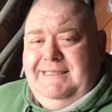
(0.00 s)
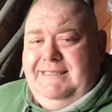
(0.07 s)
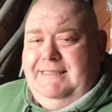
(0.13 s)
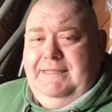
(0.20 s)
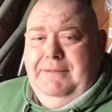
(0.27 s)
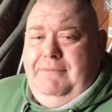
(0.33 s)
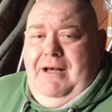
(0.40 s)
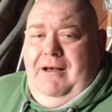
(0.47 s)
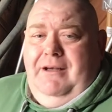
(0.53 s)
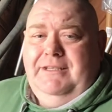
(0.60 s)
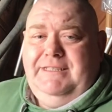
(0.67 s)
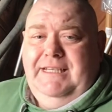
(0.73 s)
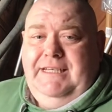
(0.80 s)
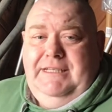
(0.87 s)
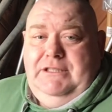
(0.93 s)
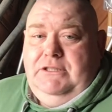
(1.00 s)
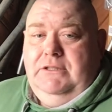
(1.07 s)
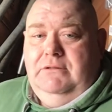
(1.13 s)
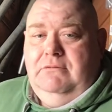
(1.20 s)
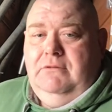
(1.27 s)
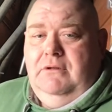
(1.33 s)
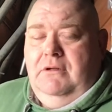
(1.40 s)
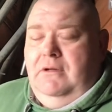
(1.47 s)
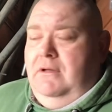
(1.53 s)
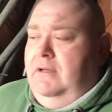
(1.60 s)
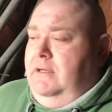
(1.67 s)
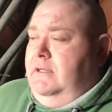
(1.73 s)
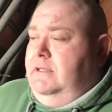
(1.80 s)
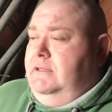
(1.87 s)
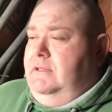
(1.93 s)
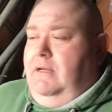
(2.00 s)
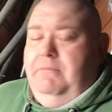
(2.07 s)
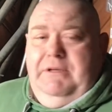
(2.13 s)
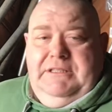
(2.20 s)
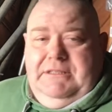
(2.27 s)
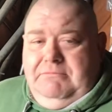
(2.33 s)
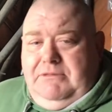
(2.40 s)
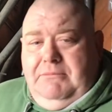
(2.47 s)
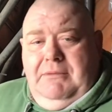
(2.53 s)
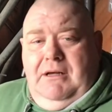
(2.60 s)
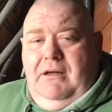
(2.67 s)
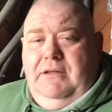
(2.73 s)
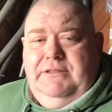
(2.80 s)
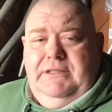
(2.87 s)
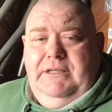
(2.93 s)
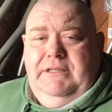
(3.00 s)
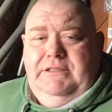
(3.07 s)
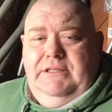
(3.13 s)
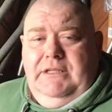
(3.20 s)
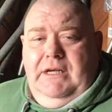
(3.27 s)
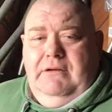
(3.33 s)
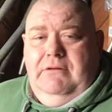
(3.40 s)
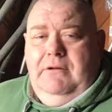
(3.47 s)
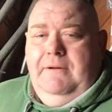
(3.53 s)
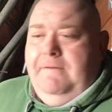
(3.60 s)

tomato seeds, send me some tomato seeds, you know.